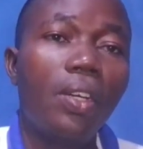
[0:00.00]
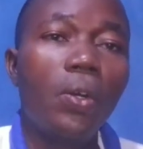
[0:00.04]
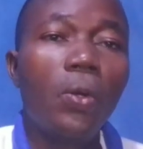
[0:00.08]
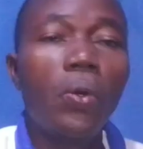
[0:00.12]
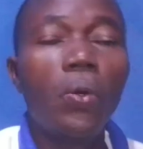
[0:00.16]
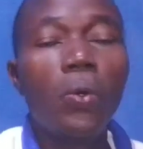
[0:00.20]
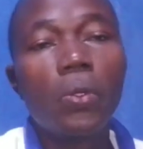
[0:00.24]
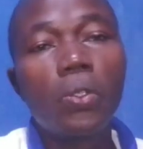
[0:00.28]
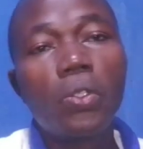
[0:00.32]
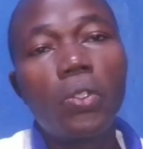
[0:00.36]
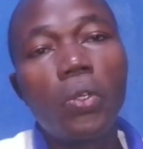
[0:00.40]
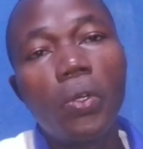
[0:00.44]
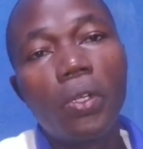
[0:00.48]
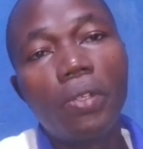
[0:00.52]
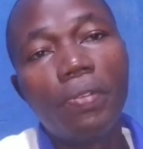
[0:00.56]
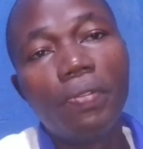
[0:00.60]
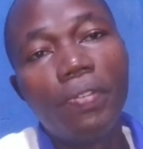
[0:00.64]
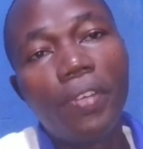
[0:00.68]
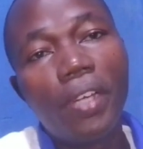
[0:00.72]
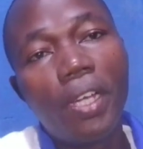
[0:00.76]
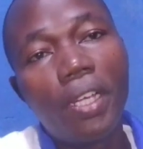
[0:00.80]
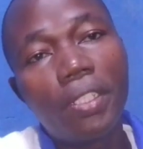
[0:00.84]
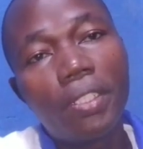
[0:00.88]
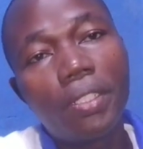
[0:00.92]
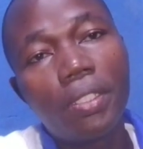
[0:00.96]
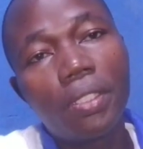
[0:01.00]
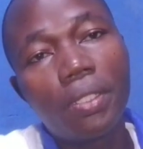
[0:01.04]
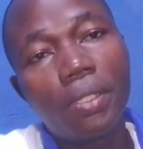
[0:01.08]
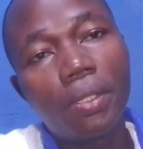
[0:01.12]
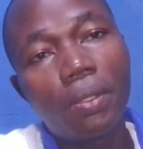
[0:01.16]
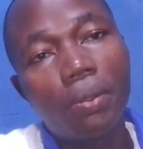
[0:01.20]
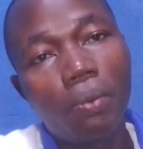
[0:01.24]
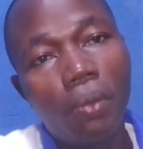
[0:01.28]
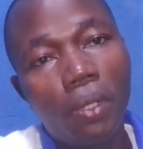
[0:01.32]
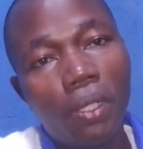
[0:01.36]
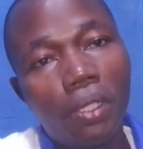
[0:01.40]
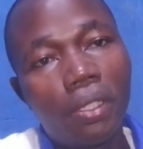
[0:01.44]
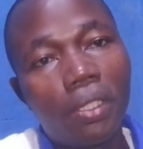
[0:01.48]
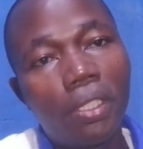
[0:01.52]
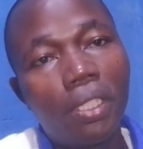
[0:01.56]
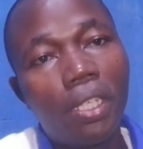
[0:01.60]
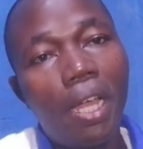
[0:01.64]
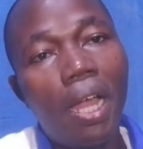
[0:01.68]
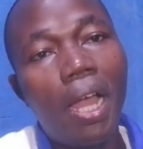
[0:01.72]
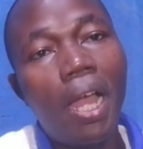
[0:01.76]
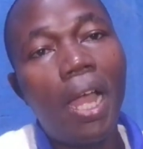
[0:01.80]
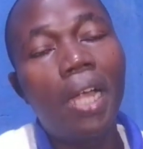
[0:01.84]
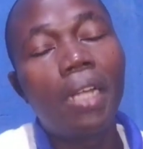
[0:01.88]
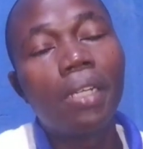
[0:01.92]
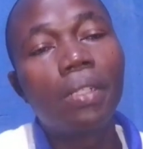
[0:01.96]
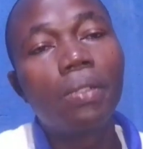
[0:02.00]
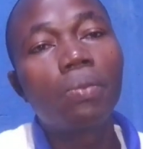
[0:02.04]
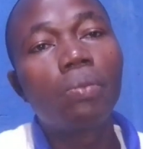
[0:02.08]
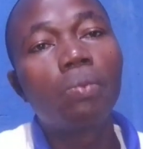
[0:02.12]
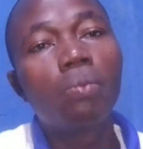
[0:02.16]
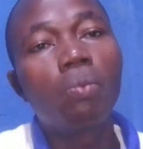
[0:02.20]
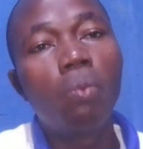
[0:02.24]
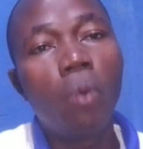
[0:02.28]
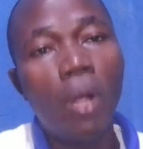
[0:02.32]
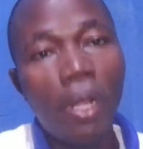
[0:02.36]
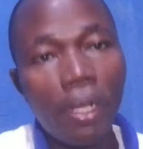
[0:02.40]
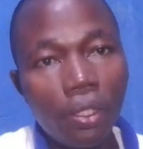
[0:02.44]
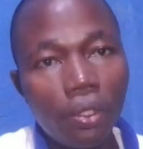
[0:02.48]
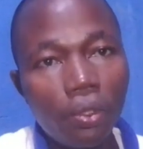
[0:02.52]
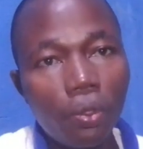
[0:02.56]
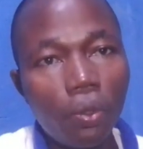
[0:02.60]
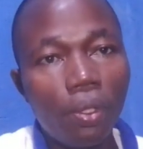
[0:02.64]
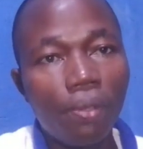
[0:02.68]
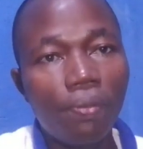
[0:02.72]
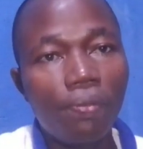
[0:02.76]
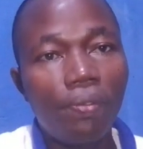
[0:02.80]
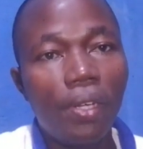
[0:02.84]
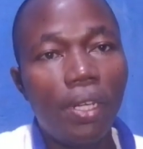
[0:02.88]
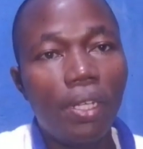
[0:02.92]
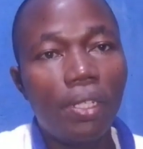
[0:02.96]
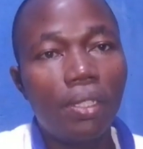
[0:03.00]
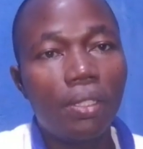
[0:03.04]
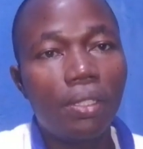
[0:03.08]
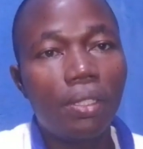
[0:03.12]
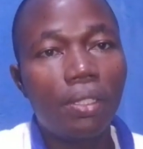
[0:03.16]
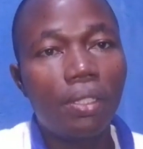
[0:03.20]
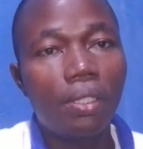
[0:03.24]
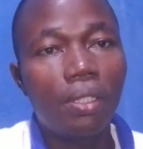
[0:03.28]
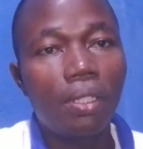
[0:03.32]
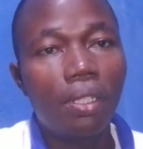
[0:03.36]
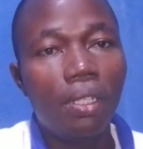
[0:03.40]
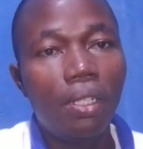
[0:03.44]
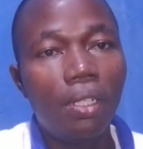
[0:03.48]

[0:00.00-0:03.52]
who to invest with, and when to invest